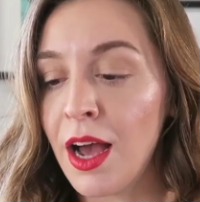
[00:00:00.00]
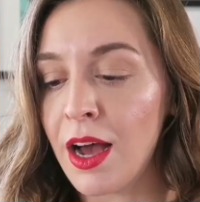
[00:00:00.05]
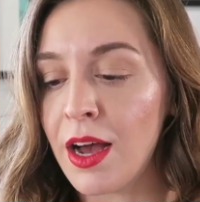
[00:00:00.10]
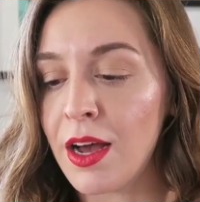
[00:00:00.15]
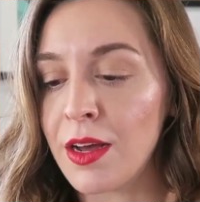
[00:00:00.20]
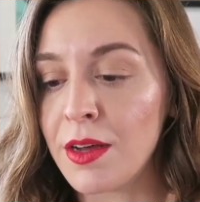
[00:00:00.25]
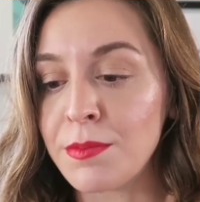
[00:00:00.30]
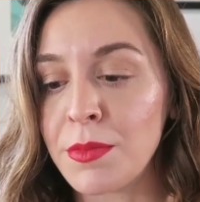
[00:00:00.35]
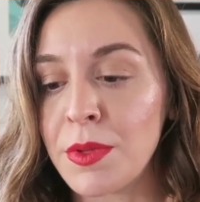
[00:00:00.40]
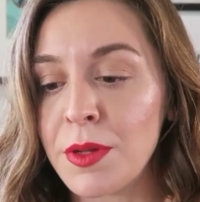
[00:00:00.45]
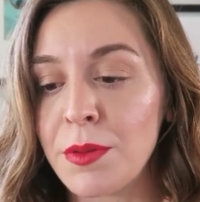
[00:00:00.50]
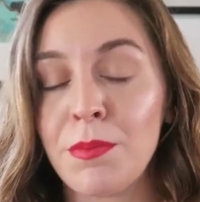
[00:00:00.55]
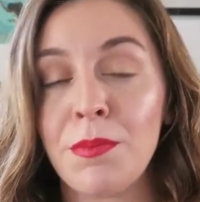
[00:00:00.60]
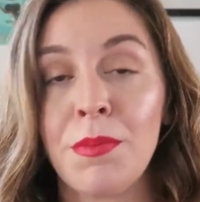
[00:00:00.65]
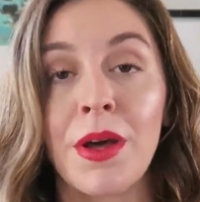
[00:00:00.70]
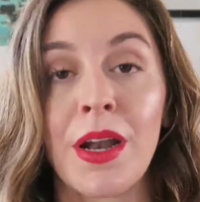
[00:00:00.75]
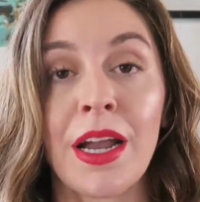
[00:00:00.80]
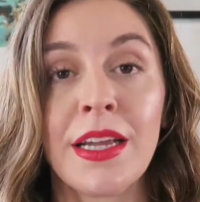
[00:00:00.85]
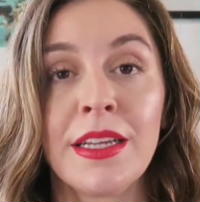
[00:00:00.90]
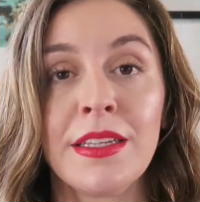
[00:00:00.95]

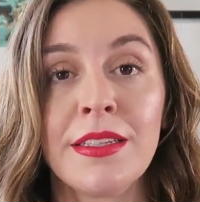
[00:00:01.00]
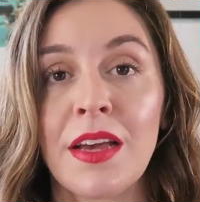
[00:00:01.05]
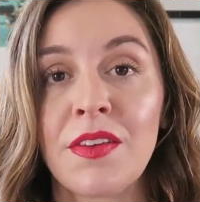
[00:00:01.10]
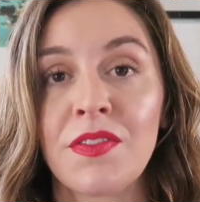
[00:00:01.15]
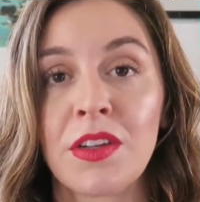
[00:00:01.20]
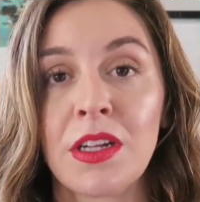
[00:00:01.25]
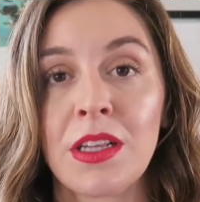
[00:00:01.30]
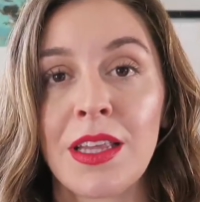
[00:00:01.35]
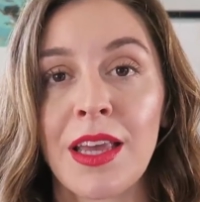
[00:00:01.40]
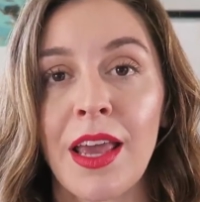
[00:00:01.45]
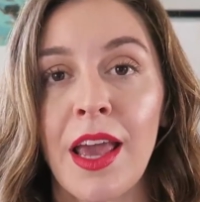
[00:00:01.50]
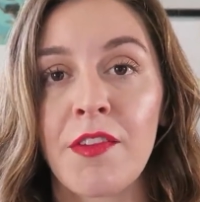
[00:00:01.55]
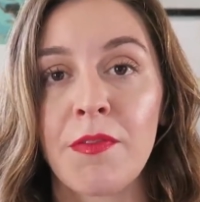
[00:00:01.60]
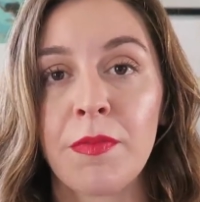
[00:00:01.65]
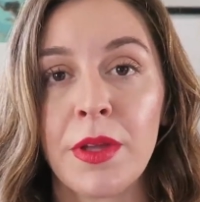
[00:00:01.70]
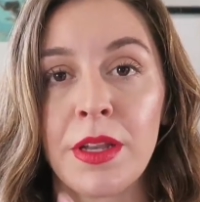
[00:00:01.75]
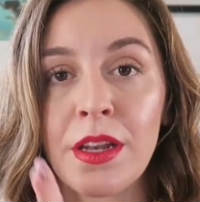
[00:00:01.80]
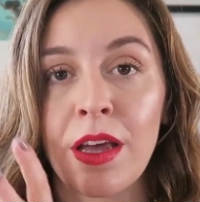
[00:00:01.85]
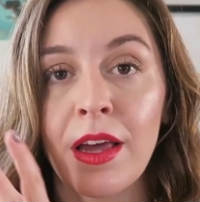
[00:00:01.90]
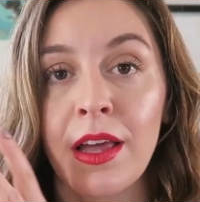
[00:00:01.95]
um, but I definitely
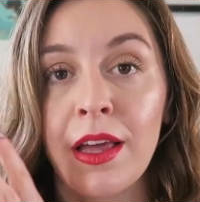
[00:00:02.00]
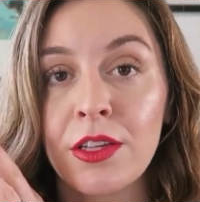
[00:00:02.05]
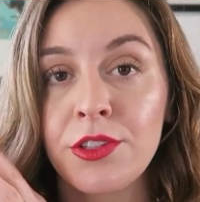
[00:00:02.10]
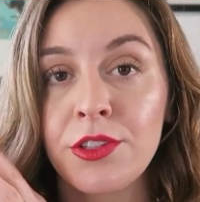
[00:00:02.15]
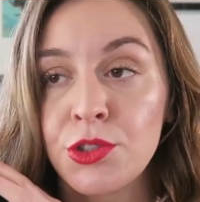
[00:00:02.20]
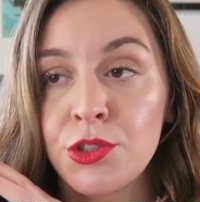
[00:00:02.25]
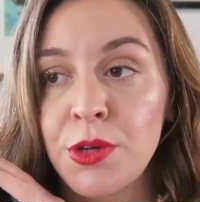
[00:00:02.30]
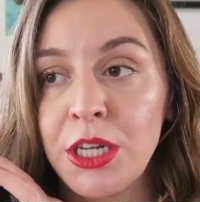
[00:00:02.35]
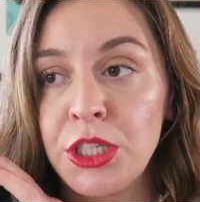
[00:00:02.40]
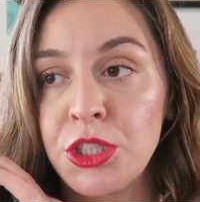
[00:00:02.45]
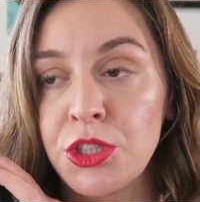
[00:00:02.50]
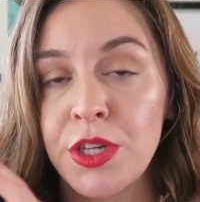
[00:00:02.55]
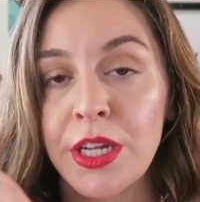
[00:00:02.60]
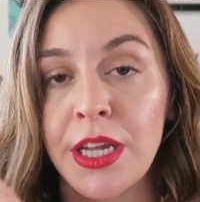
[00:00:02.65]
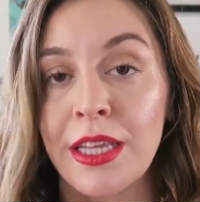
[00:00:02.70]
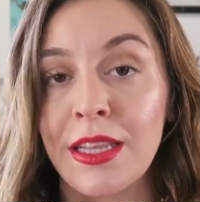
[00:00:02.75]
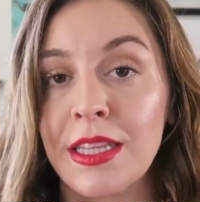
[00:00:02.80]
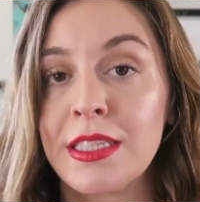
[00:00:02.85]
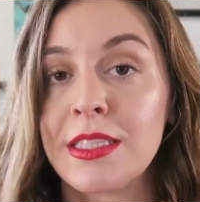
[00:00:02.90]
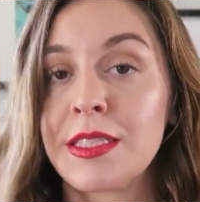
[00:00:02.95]
have been
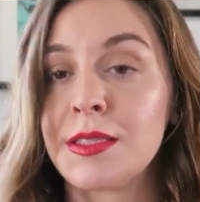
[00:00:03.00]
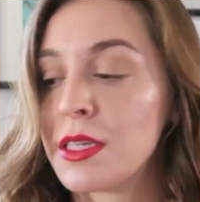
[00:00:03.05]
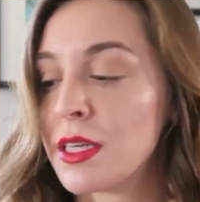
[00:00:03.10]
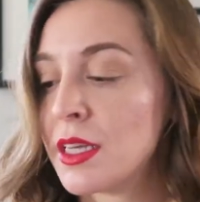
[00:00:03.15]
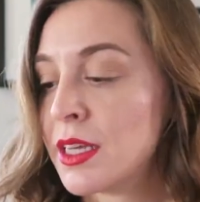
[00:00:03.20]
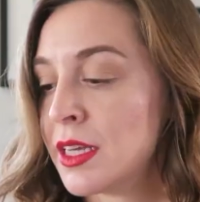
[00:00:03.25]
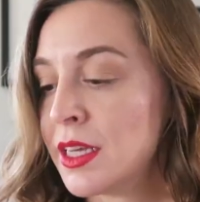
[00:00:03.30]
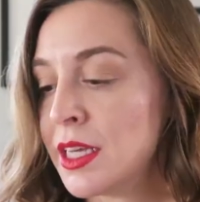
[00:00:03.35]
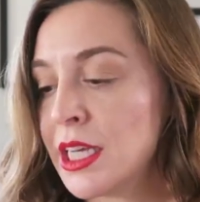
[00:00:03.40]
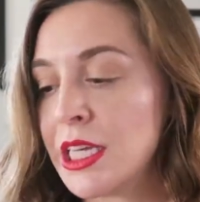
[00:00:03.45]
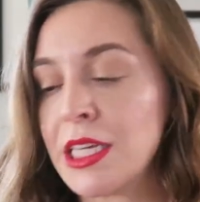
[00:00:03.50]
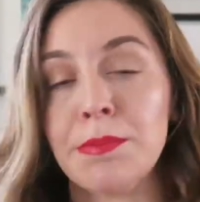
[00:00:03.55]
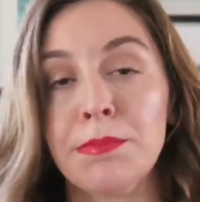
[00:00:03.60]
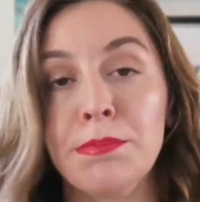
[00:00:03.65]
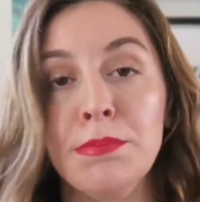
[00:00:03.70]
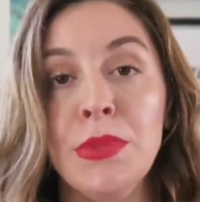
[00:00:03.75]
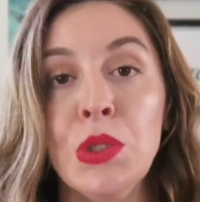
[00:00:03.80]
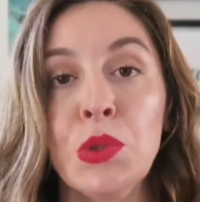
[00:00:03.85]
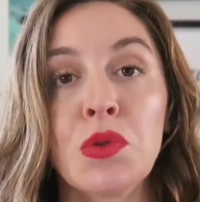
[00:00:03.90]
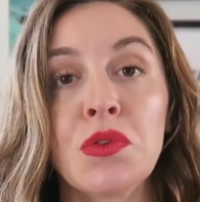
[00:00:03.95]
treasuring this
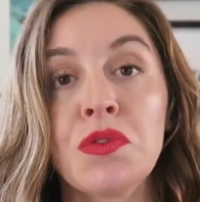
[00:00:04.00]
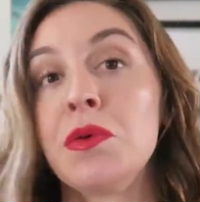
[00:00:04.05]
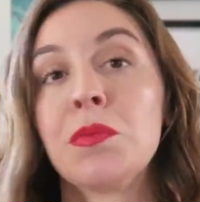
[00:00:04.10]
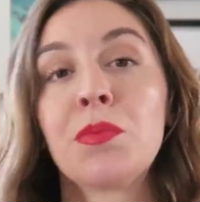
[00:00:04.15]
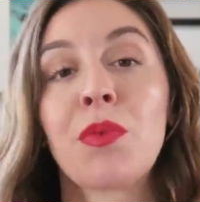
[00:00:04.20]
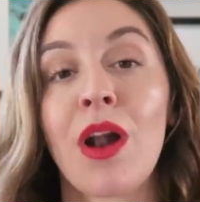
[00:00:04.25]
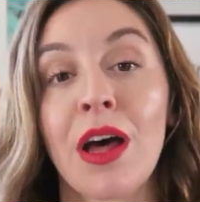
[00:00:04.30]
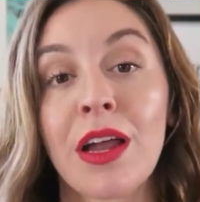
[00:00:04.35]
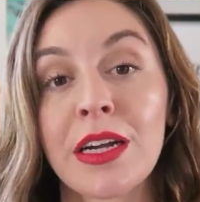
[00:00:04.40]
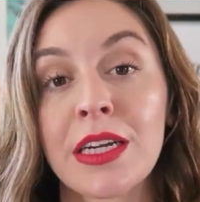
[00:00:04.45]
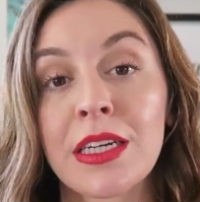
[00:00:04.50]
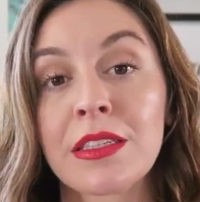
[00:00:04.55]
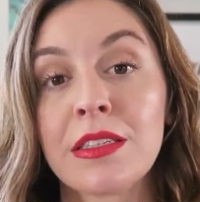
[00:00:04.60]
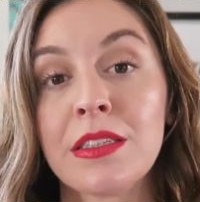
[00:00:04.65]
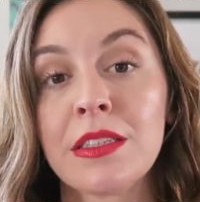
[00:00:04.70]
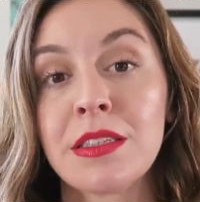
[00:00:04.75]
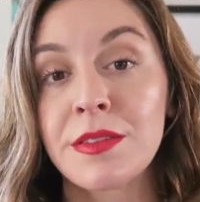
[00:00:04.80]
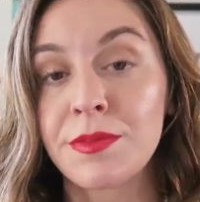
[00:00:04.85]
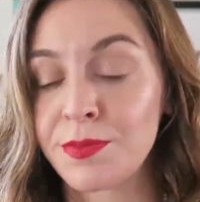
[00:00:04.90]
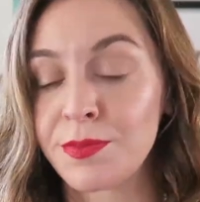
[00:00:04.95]
beautiful
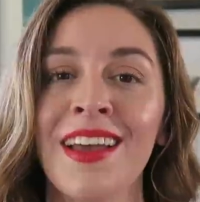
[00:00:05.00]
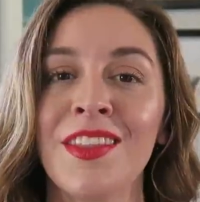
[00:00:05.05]
product.